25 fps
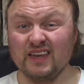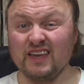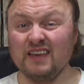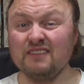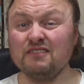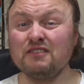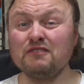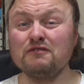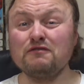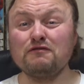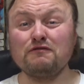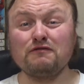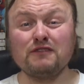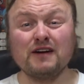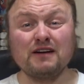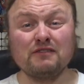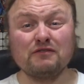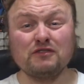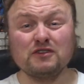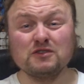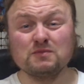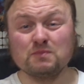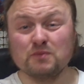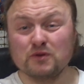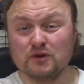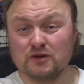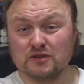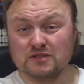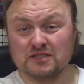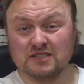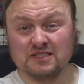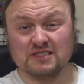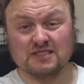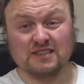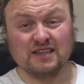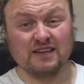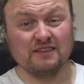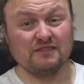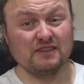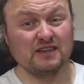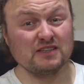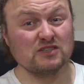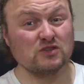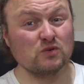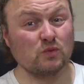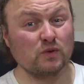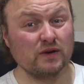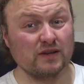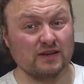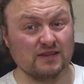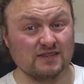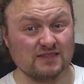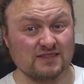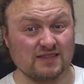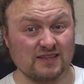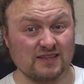Even Favre poses TV to witness